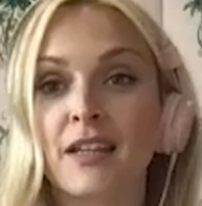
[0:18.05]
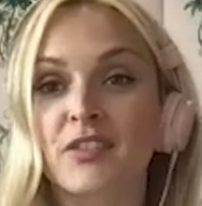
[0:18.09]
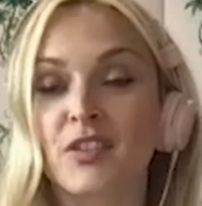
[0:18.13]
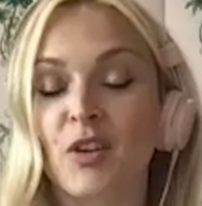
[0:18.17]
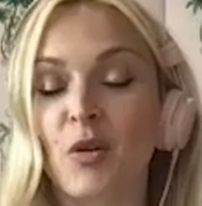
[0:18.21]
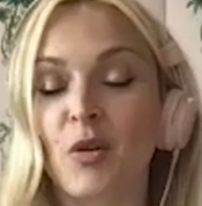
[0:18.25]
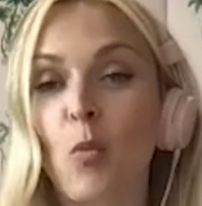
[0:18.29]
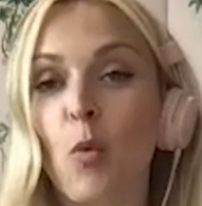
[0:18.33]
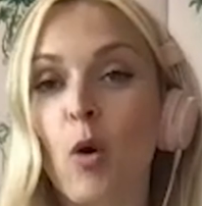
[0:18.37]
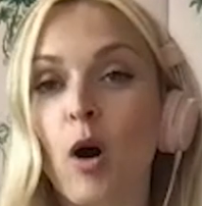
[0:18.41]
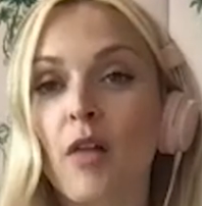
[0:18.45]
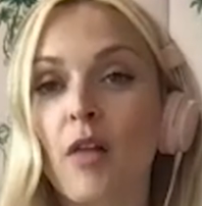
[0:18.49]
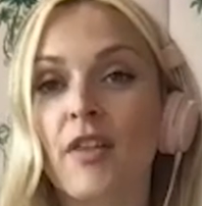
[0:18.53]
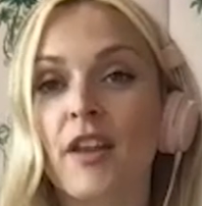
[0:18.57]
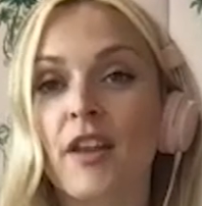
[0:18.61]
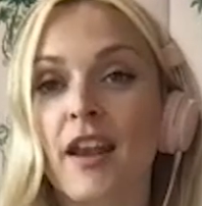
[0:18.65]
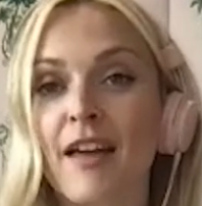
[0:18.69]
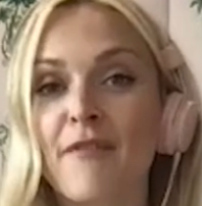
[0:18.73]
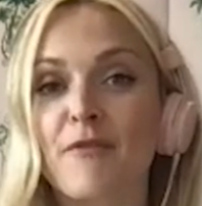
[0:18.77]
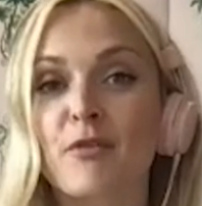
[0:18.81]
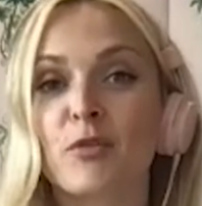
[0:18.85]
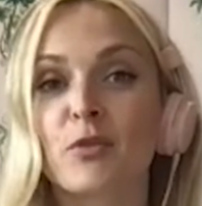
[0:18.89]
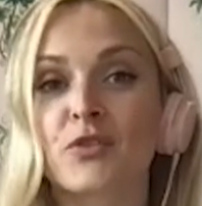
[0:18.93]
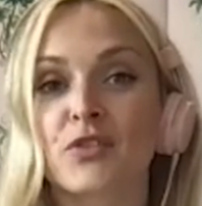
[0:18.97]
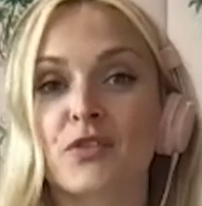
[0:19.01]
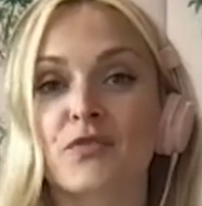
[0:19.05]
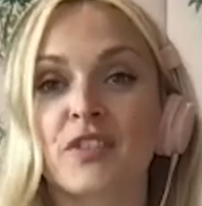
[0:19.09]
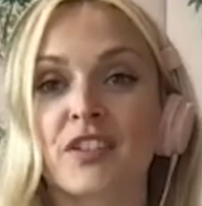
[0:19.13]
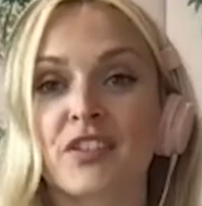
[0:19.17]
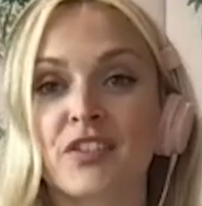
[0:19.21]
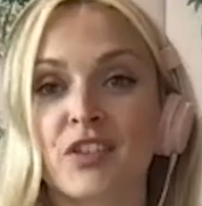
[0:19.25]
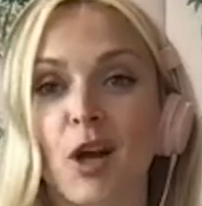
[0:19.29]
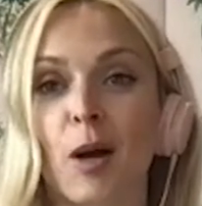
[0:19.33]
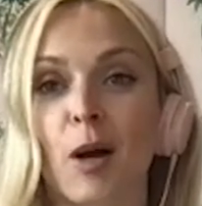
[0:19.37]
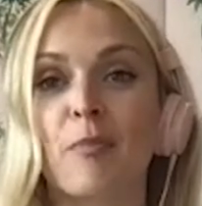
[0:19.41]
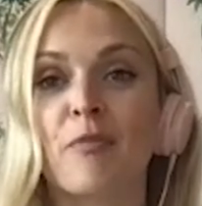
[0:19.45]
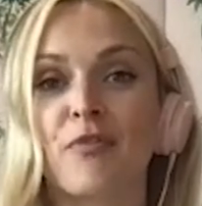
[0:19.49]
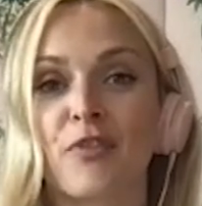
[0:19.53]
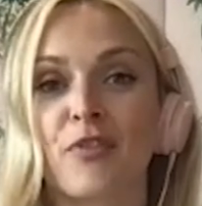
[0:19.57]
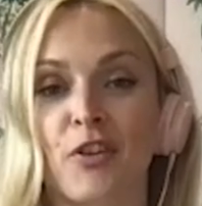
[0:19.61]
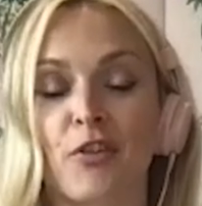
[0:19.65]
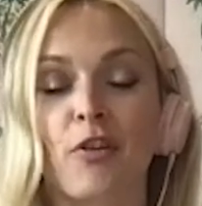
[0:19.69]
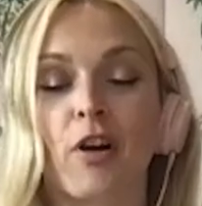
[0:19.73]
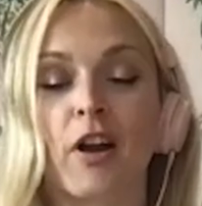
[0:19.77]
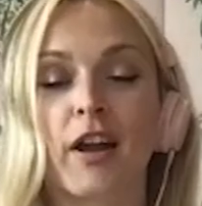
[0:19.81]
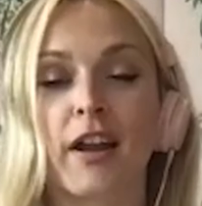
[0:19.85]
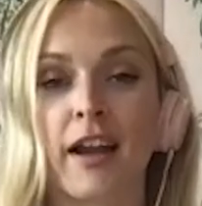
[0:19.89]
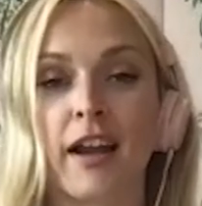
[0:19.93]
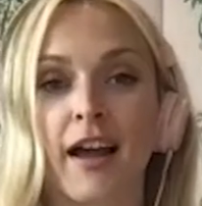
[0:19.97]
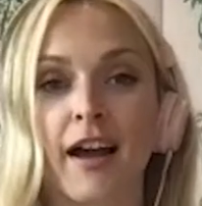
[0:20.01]
So what are the levels of discomfort
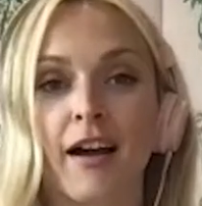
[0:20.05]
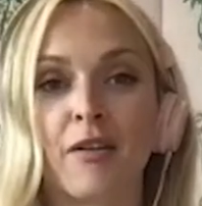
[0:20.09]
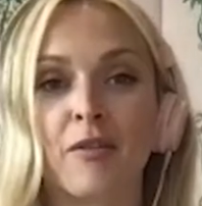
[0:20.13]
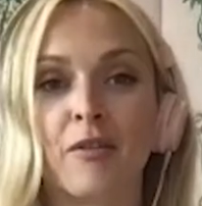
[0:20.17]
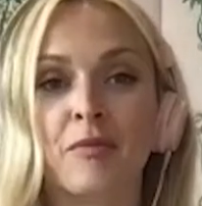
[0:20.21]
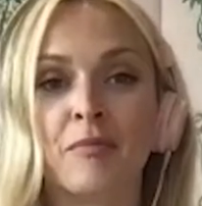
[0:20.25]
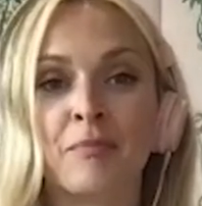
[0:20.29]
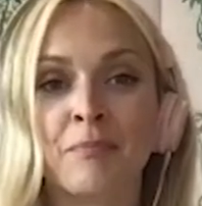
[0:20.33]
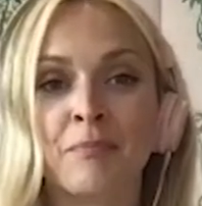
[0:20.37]
right now?